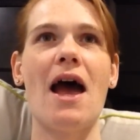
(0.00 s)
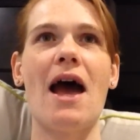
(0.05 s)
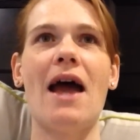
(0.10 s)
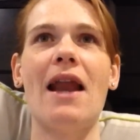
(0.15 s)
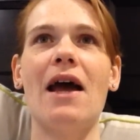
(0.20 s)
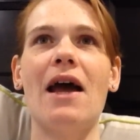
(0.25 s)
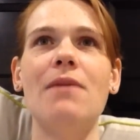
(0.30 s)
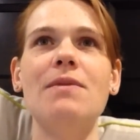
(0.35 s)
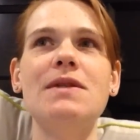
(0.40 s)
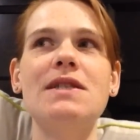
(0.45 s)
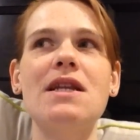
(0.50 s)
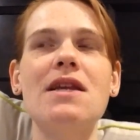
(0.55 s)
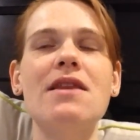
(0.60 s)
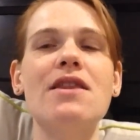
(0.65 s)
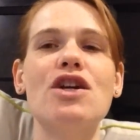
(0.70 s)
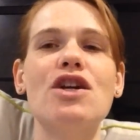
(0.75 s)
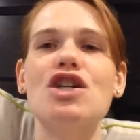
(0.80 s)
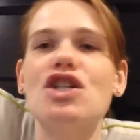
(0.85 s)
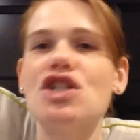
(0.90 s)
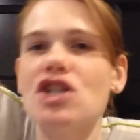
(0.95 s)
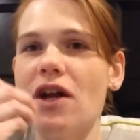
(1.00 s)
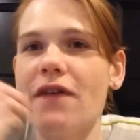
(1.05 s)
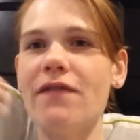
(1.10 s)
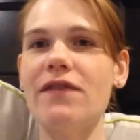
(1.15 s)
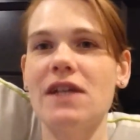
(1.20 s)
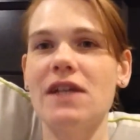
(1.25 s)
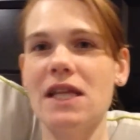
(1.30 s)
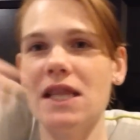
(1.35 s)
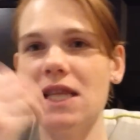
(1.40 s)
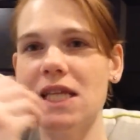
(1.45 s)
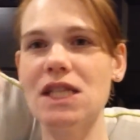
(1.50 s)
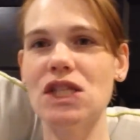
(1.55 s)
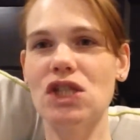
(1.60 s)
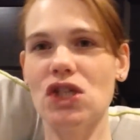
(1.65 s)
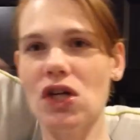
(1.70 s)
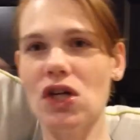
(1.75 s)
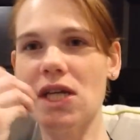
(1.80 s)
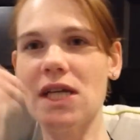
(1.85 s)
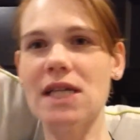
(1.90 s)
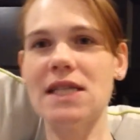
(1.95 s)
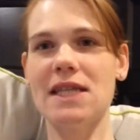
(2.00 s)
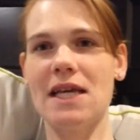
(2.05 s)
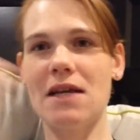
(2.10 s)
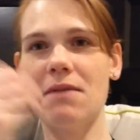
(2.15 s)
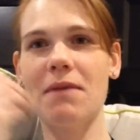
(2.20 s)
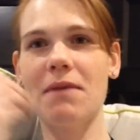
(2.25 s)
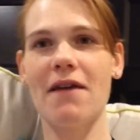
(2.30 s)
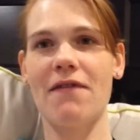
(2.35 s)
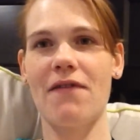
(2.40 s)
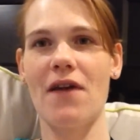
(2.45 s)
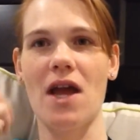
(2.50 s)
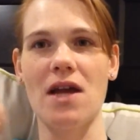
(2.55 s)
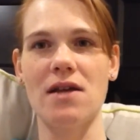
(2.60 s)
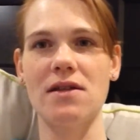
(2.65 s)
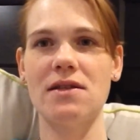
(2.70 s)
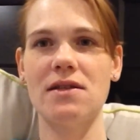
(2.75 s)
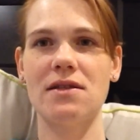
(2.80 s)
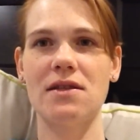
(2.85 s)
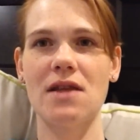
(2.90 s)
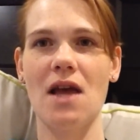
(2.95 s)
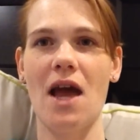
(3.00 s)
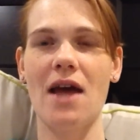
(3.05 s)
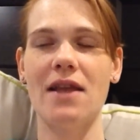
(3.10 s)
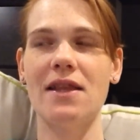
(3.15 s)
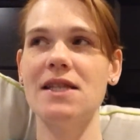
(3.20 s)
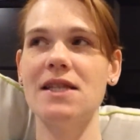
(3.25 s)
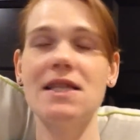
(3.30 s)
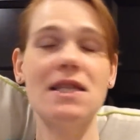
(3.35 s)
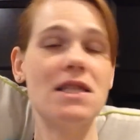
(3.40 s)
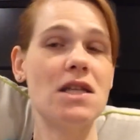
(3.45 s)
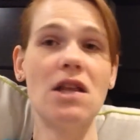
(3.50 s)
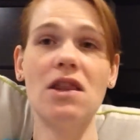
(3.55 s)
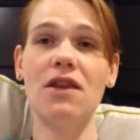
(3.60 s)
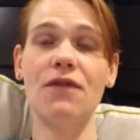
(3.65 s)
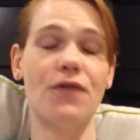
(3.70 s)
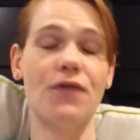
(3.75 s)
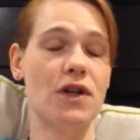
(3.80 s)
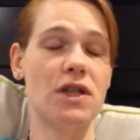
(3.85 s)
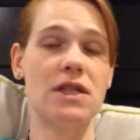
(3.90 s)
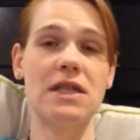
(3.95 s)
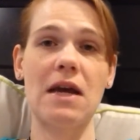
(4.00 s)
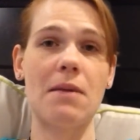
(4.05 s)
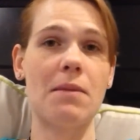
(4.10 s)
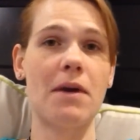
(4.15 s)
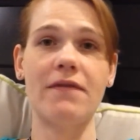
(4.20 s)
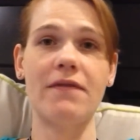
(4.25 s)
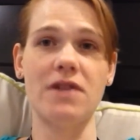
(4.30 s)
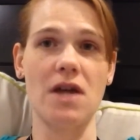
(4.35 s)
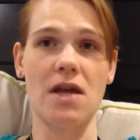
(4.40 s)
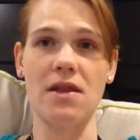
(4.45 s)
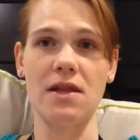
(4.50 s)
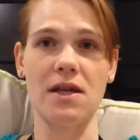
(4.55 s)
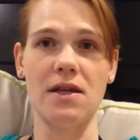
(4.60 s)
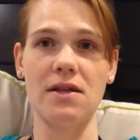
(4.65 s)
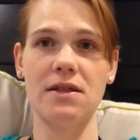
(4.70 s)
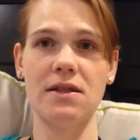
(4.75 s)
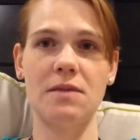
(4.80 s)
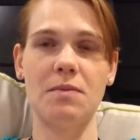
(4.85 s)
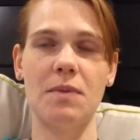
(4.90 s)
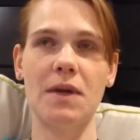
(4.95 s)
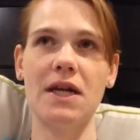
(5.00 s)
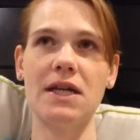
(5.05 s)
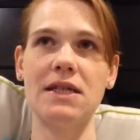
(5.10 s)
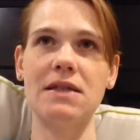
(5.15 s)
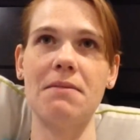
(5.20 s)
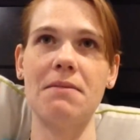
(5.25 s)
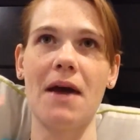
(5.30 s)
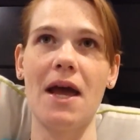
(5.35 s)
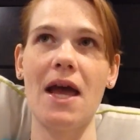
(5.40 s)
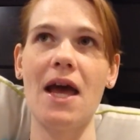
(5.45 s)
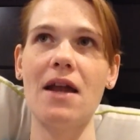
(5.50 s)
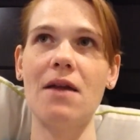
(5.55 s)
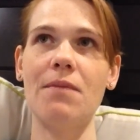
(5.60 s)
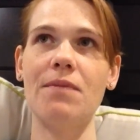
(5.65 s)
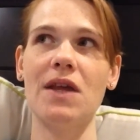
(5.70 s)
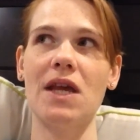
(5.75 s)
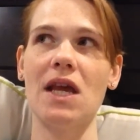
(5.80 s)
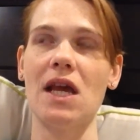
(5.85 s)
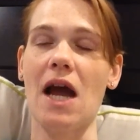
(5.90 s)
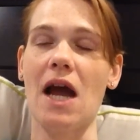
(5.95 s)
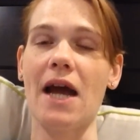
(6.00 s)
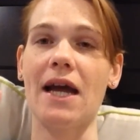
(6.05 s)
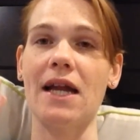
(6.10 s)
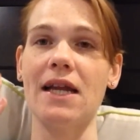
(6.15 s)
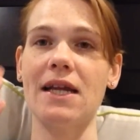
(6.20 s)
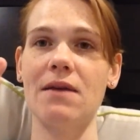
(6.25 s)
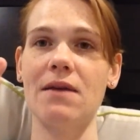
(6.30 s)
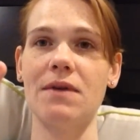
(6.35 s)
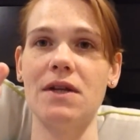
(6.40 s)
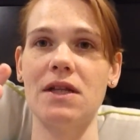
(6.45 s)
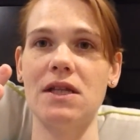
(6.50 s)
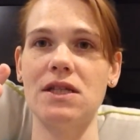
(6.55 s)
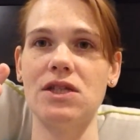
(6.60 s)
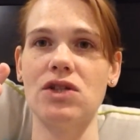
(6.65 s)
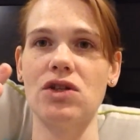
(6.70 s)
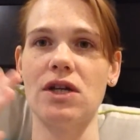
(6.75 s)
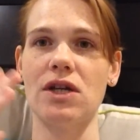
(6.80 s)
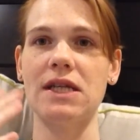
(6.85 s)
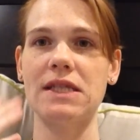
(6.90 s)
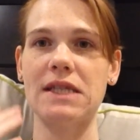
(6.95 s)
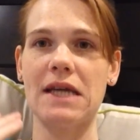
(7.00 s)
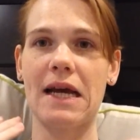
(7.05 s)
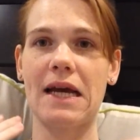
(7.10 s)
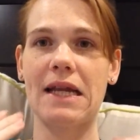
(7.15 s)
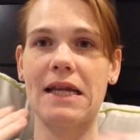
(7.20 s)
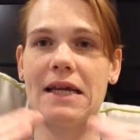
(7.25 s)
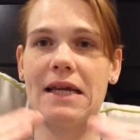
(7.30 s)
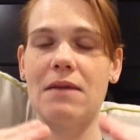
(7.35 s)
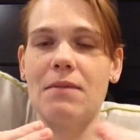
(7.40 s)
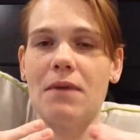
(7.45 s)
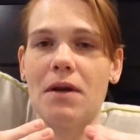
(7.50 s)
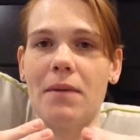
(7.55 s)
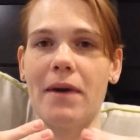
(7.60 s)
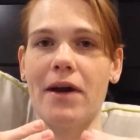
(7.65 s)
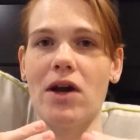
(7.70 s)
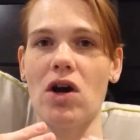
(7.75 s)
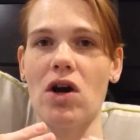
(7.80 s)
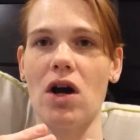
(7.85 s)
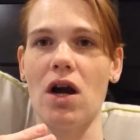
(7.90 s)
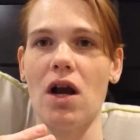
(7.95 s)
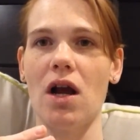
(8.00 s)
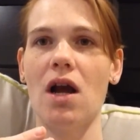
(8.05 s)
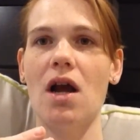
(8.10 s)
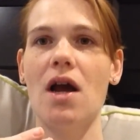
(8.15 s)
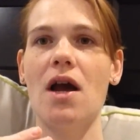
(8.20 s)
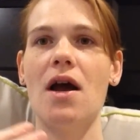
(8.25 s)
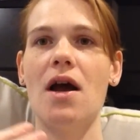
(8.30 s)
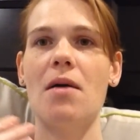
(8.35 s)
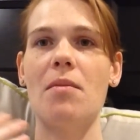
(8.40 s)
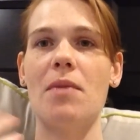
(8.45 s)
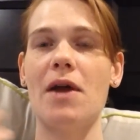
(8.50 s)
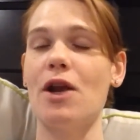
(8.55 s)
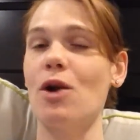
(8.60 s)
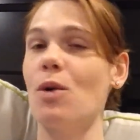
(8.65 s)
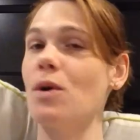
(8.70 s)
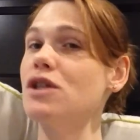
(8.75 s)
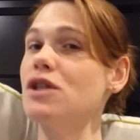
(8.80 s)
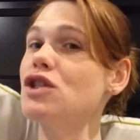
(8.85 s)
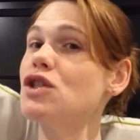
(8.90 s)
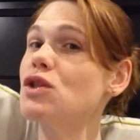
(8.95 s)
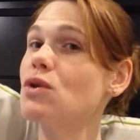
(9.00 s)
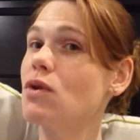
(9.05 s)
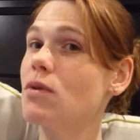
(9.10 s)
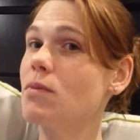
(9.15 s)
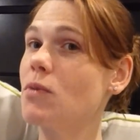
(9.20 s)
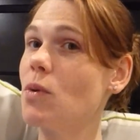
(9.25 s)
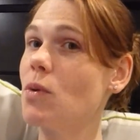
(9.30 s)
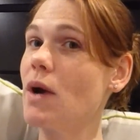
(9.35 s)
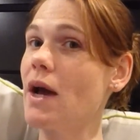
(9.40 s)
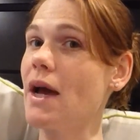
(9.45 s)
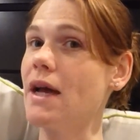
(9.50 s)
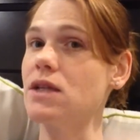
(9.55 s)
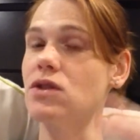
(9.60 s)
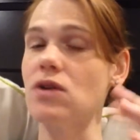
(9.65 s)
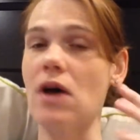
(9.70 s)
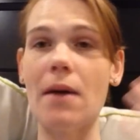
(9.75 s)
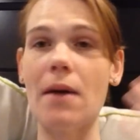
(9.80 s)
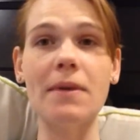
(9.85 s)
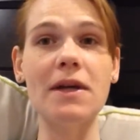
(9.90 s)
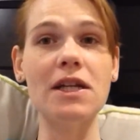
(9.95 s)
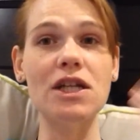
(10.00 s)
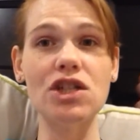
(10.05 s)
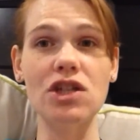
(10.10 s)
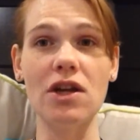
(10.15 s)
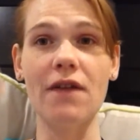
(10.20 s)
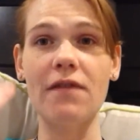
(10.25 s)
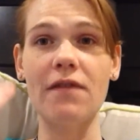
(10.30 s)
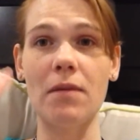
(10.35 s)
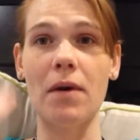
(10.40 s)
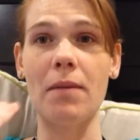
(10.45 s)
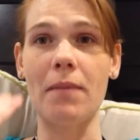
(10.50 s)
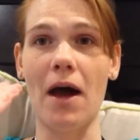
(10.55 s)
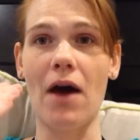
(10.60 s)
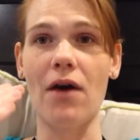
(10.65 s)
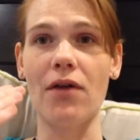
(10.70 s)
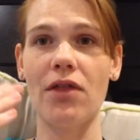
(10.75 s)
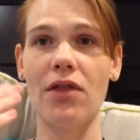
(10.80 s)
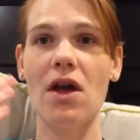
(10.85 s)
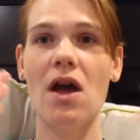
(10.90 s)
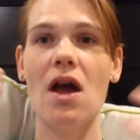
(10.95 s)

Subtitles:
And I'm sitting there shoveling these cookies in my face. And this is not the first time I've done this. Because in my head, I'm thinking, I got to get rid of these cookies. I got to get them out of my car. But I don't want to just throw them away. So I'm going to shove them in my mouth.